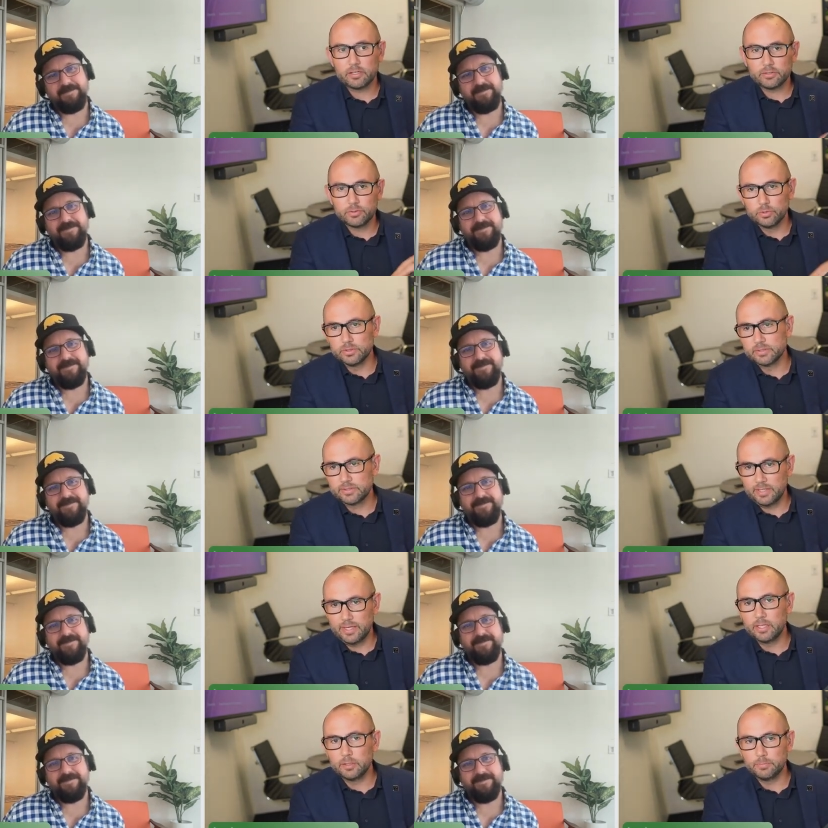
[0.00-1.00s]
Speaker 1: tools to
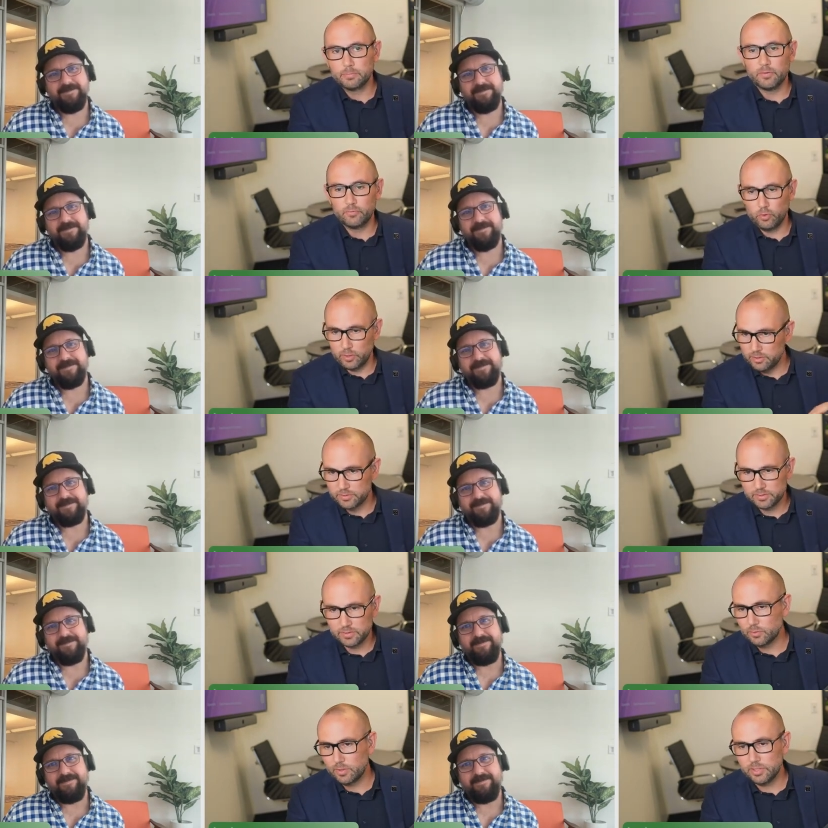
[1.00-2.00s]
help avoid those
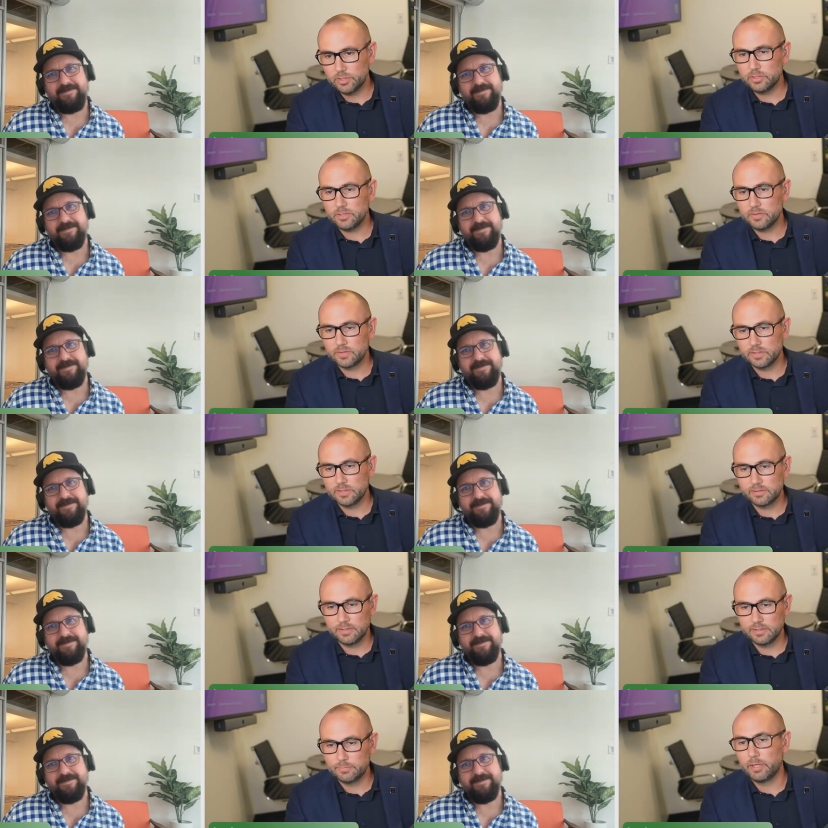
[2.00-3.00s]
situations, it's
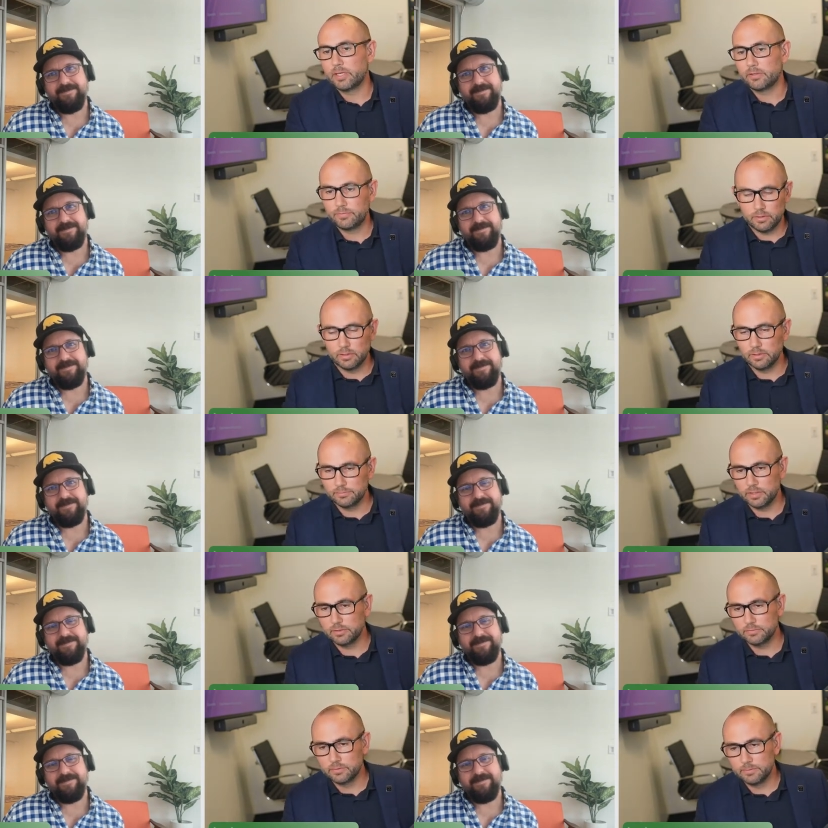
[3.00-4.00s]
it's better for all
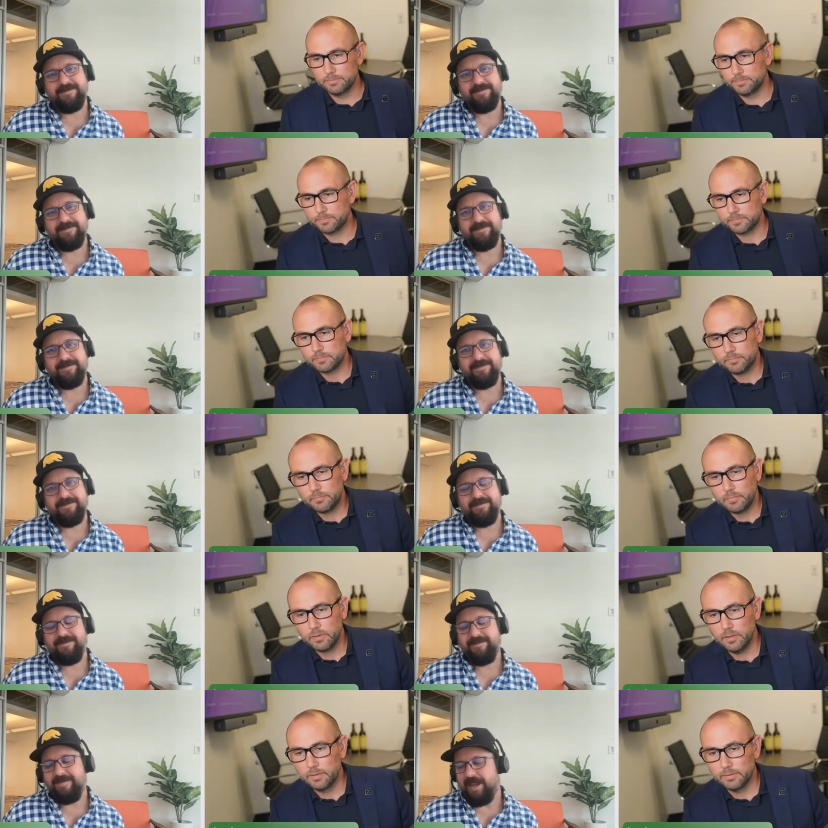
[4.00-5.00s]
involved.
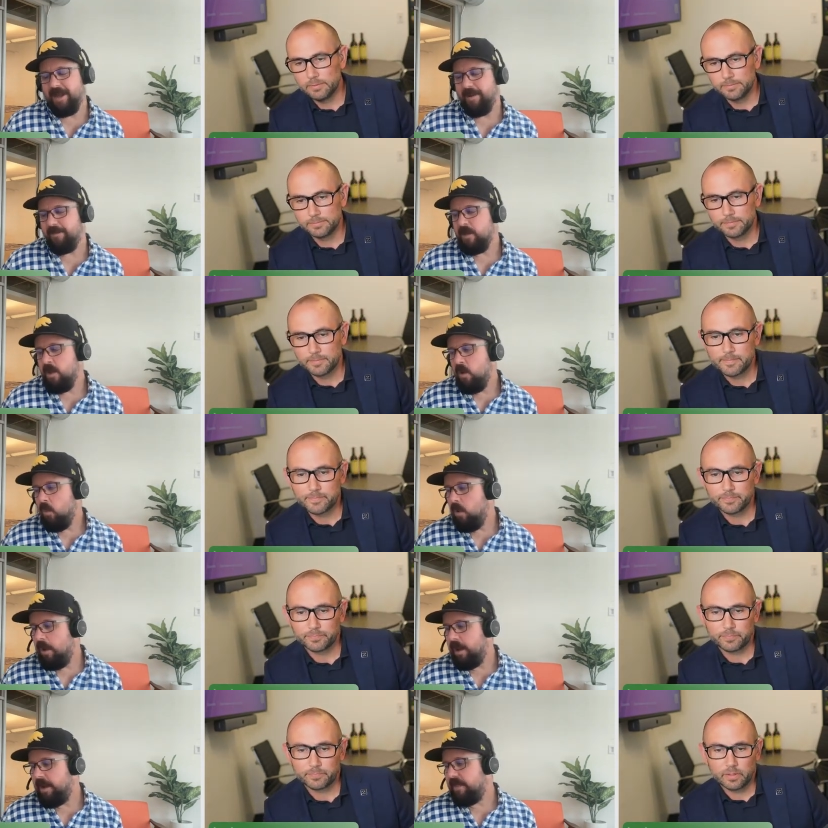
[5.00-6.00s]
Yeah.
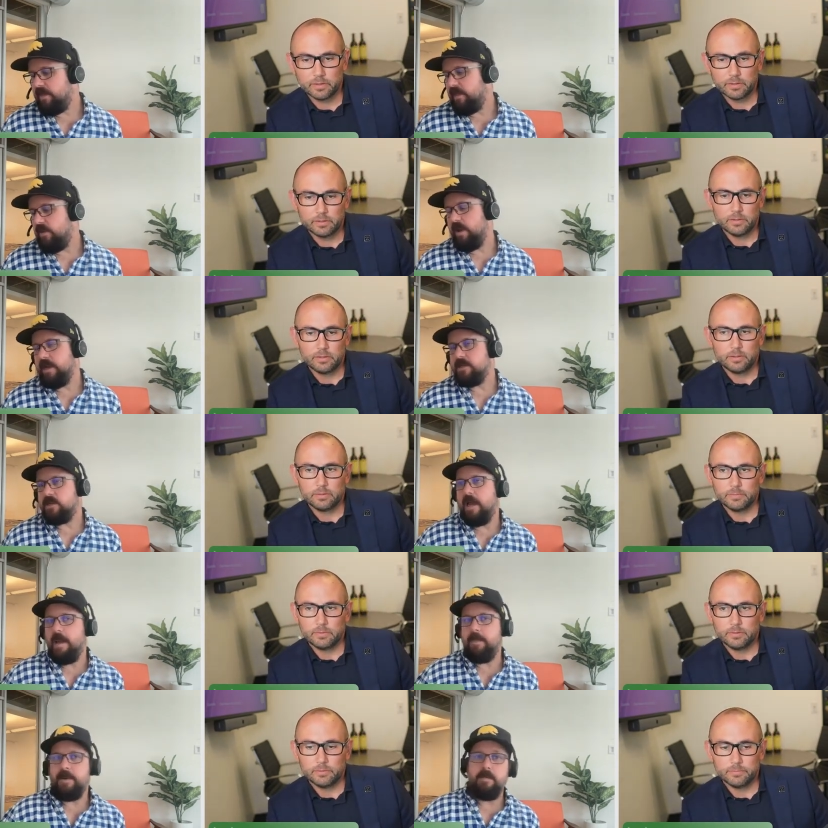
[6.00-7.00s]
Well, and I
Speaker 2: think you
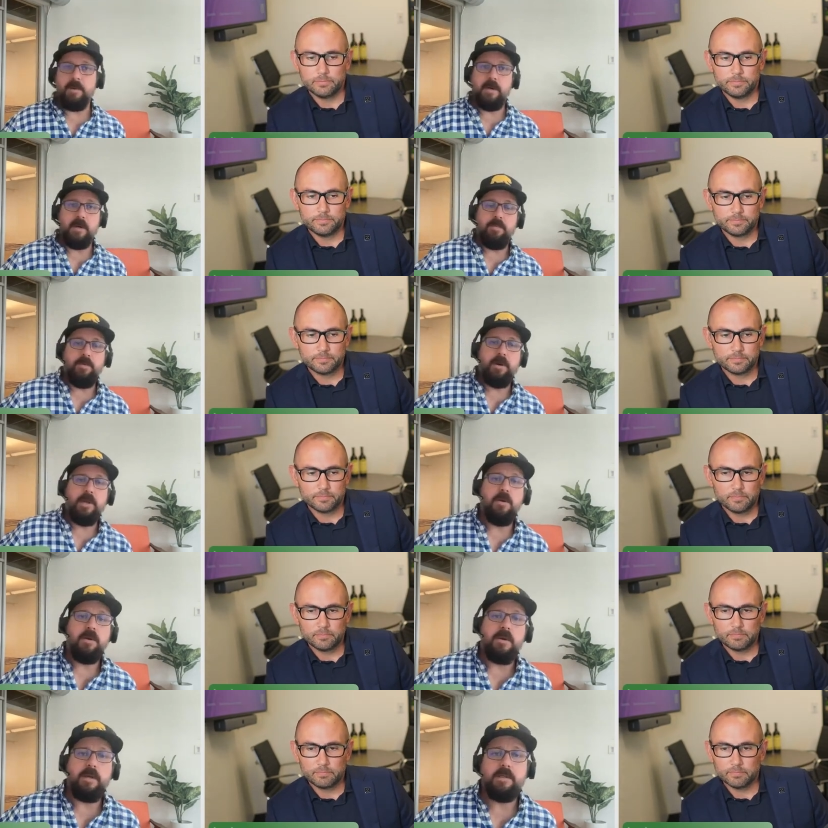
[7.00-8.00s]
guys happen to be in a pretty
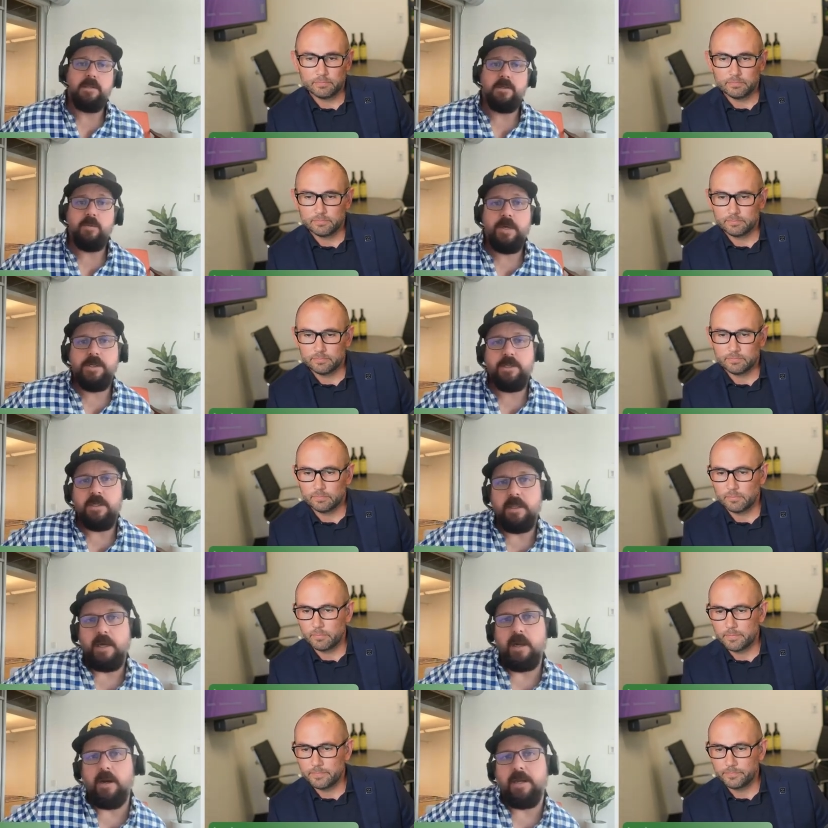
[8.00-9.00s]
unique
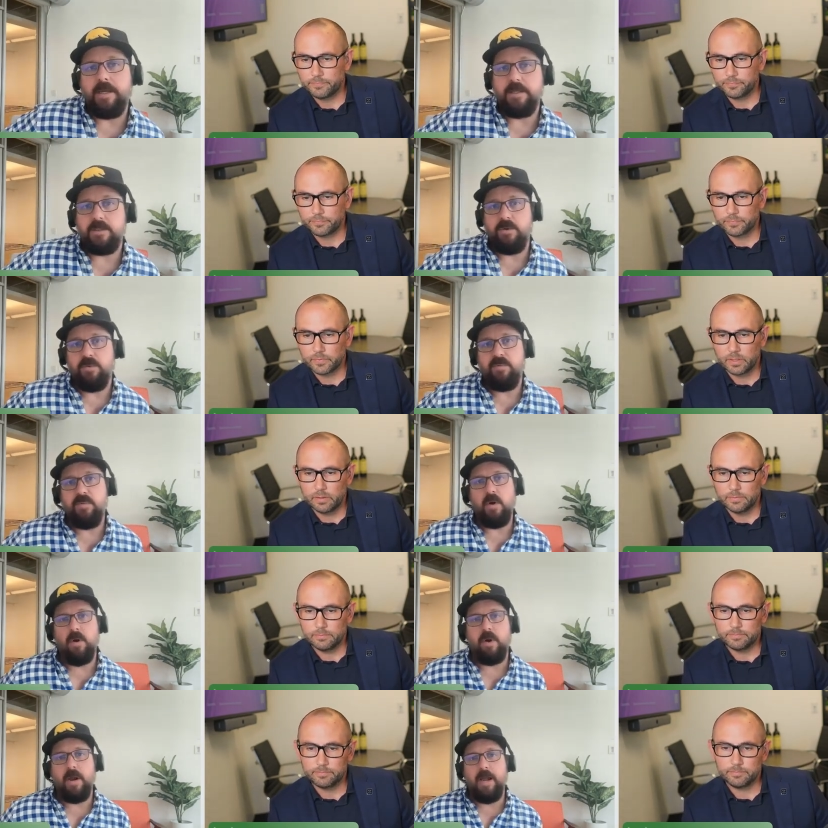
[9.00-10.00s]
situation there
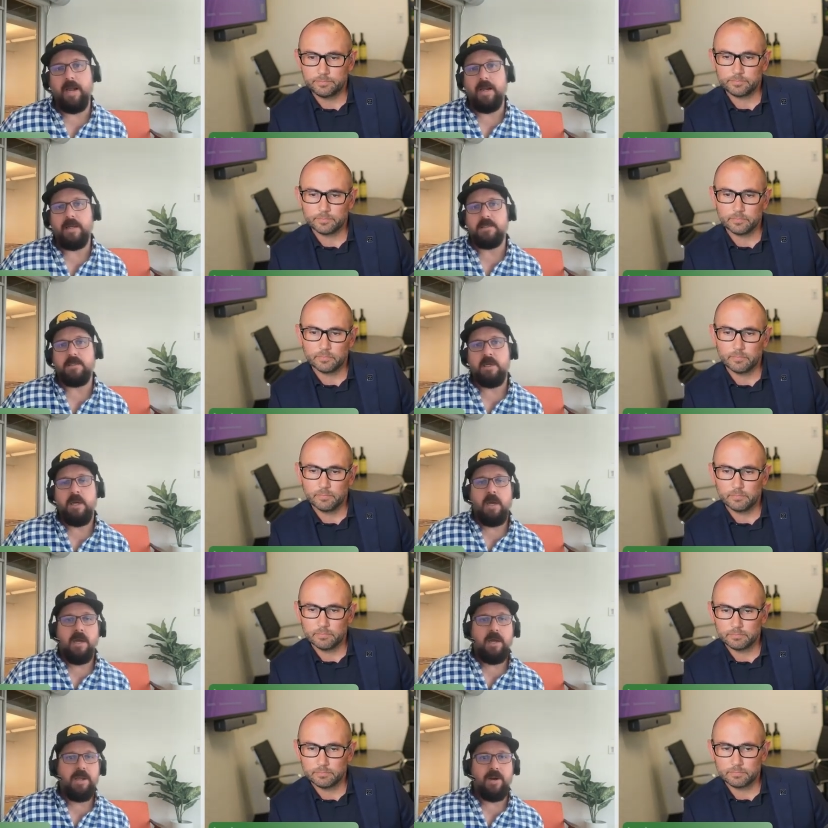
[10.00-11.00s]
insofar as,
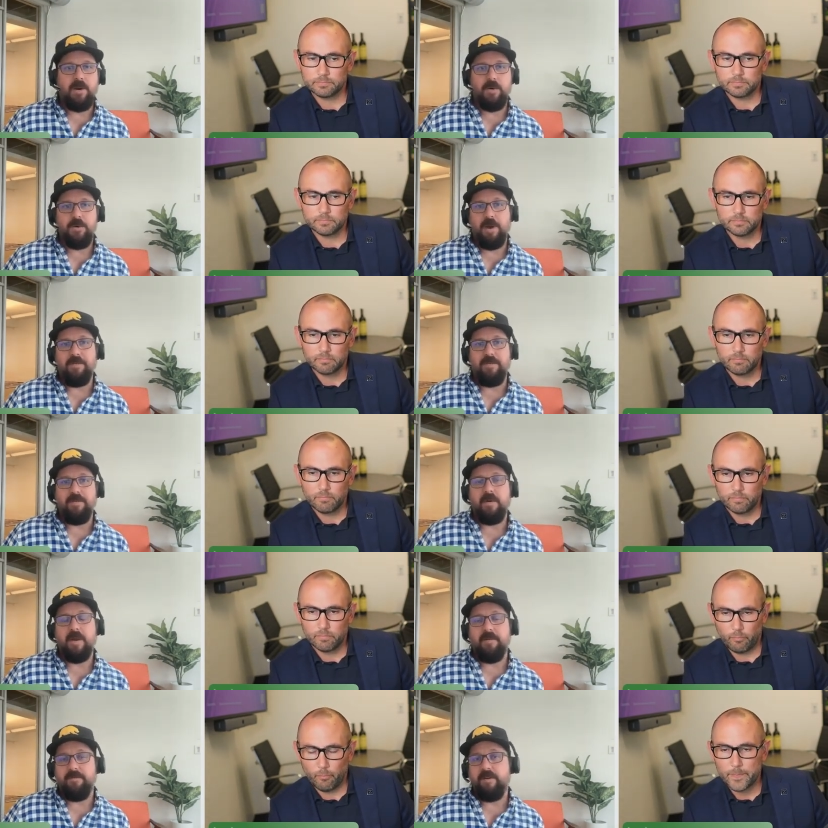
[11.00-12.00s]
you know, you have a, a